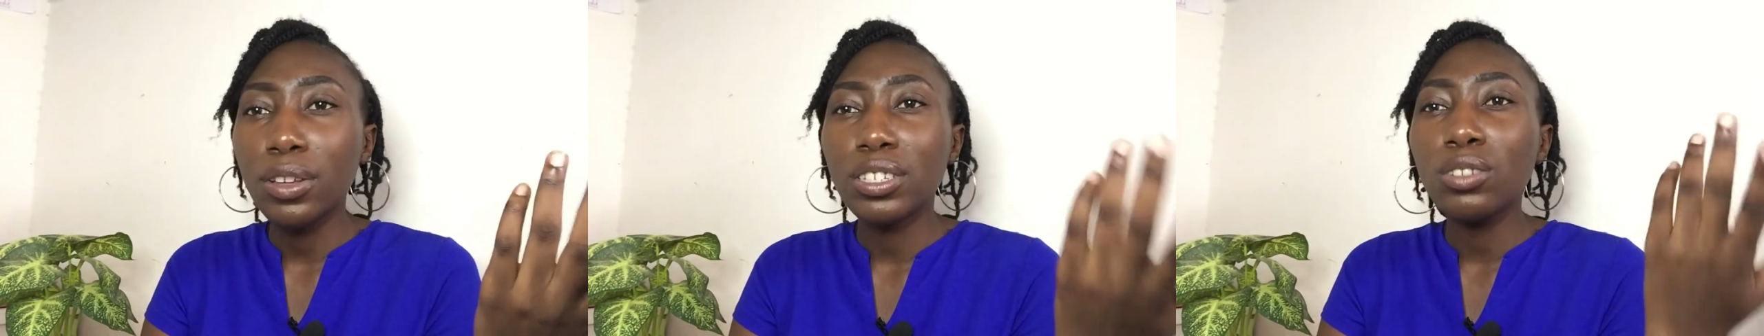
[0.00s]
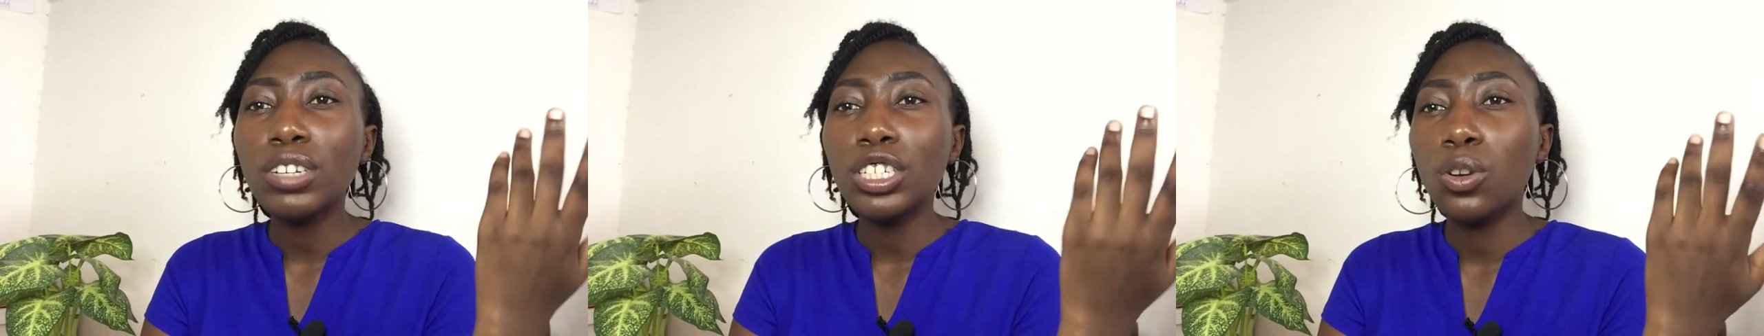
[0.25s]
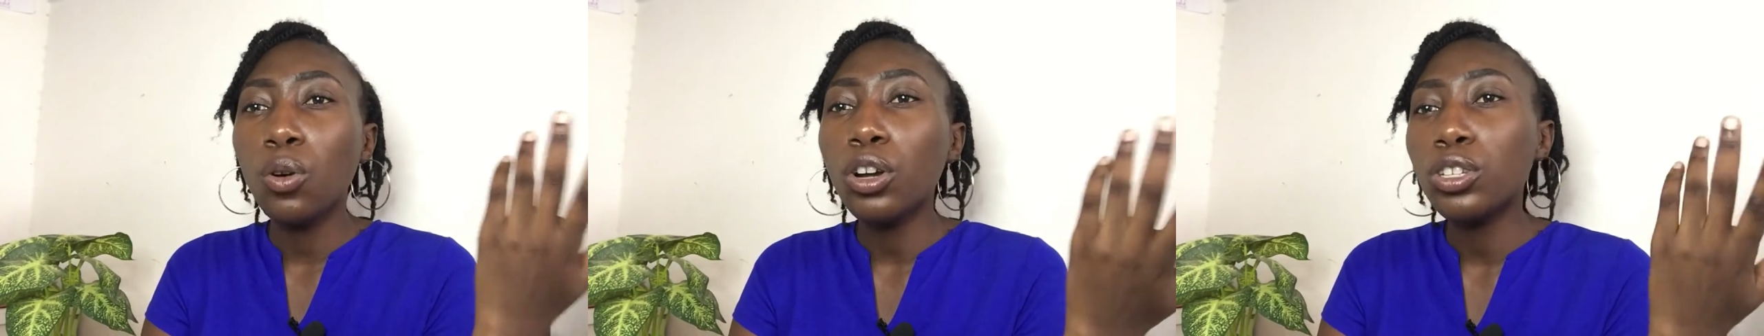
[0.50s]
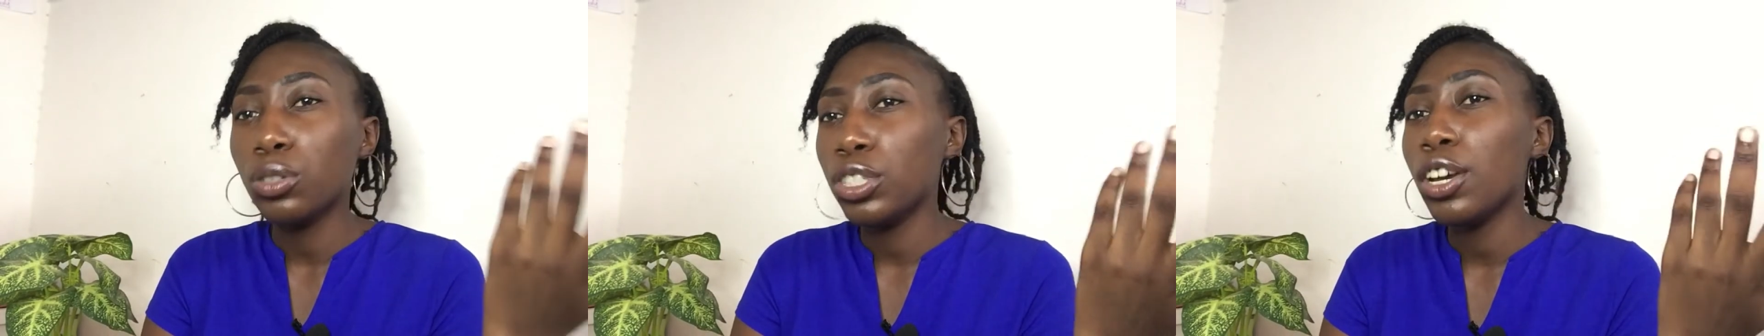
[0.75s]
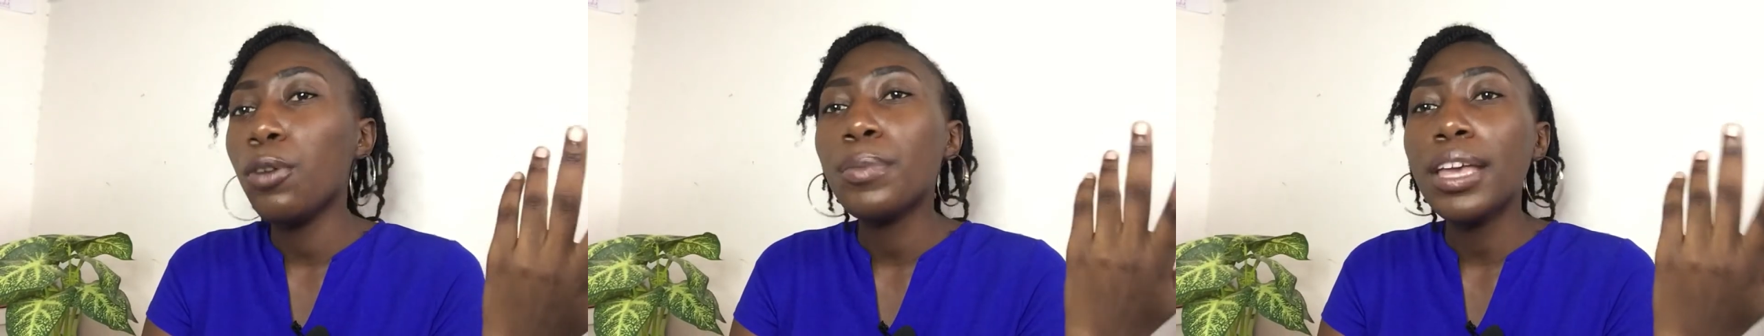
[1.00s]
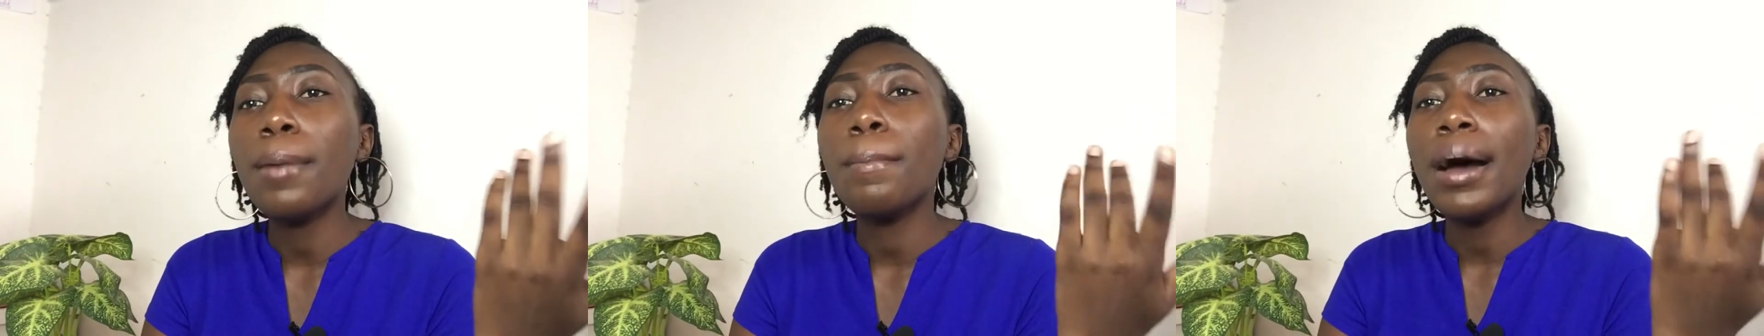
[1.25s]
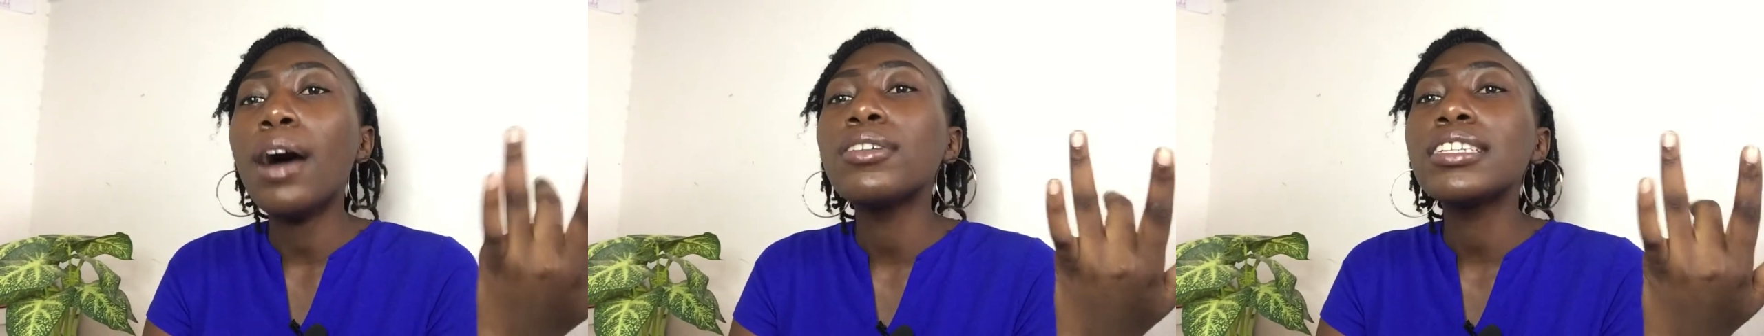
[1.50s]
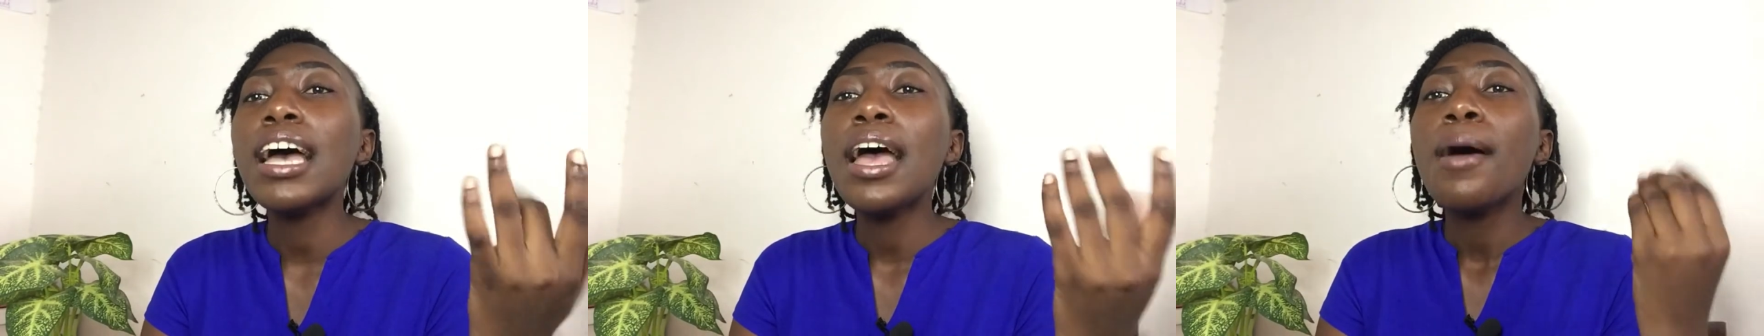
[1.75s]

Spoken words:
because you know, she called to tell me about,